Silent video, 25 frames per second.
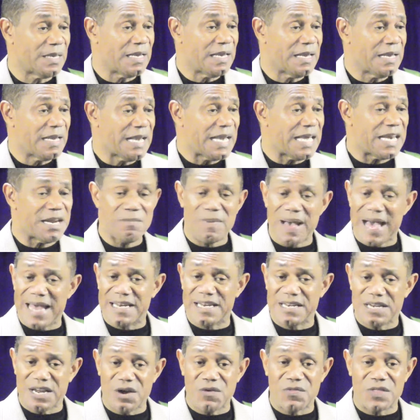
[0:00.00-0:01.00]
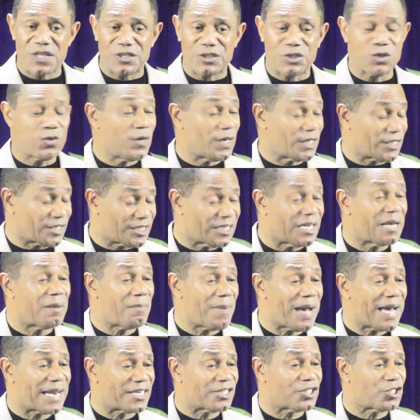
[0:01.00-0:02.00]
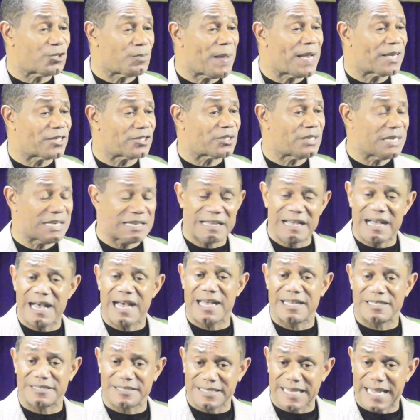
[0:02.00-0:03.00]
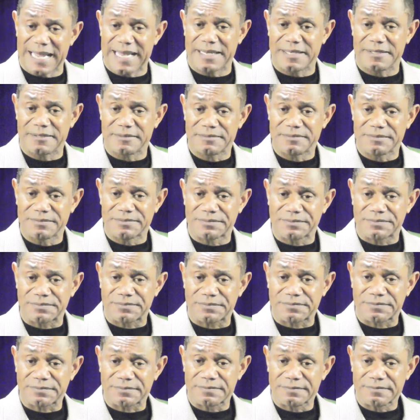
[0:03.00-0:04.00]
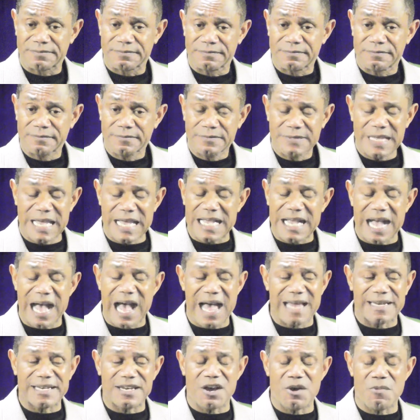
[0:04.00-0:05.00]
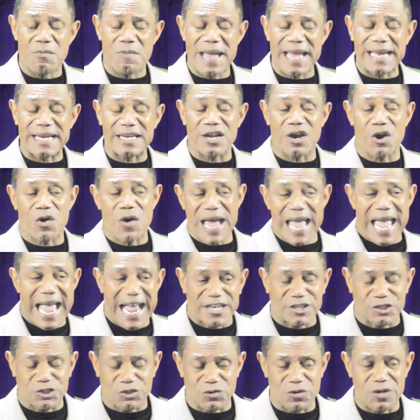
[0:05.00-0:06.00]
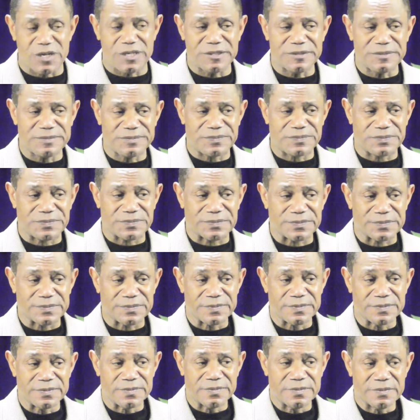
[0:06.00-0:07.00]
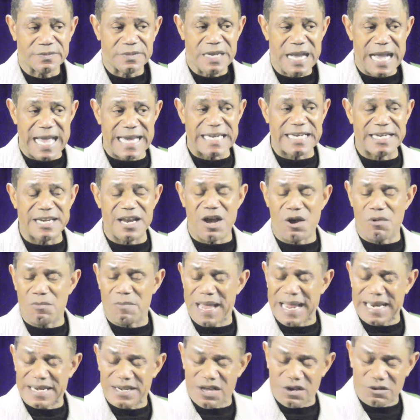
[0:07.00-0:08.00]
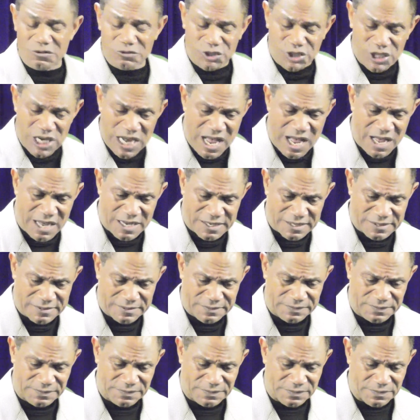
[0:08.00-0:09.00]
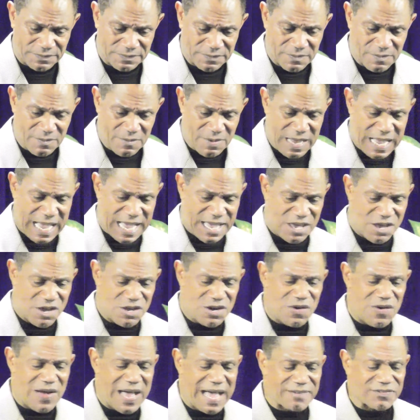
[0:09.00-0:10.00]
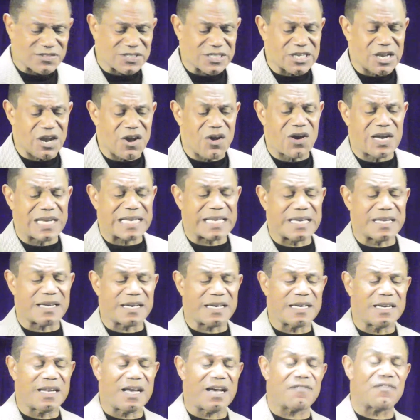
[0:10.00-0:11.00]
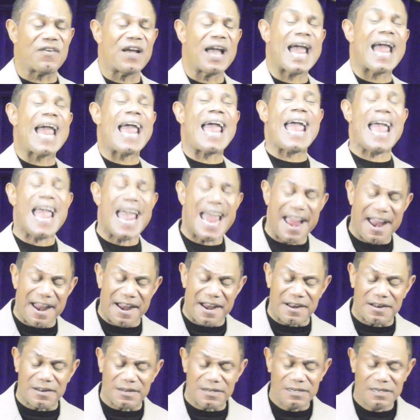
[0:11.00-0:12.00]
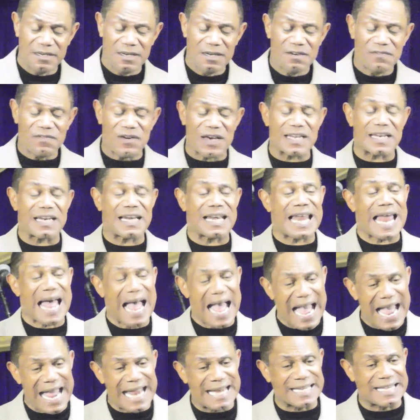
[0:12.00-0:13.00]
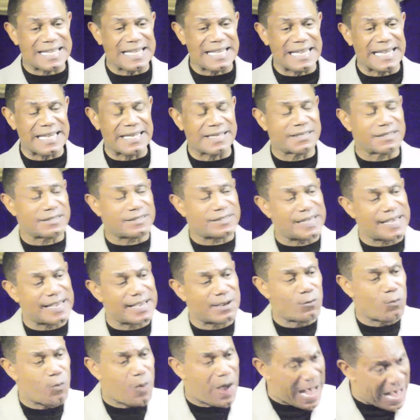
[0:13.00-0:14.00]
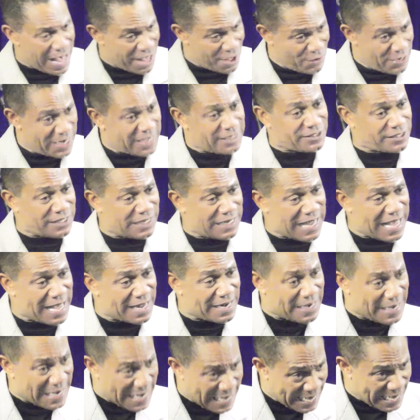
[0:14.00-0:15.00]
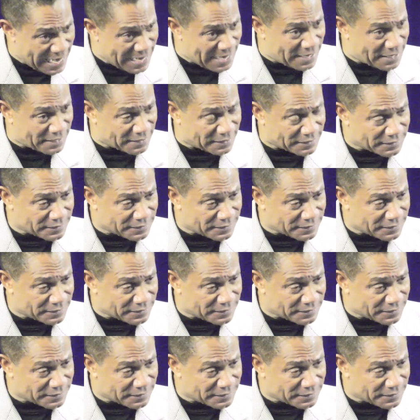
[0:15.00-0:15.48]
Anybody know that you are somebody special in God's sake? Amen. That God don't make no extra and he don't make no junk. And you don't have to go and get enough hair for the Lion King to say, wow, that's a lot of hair.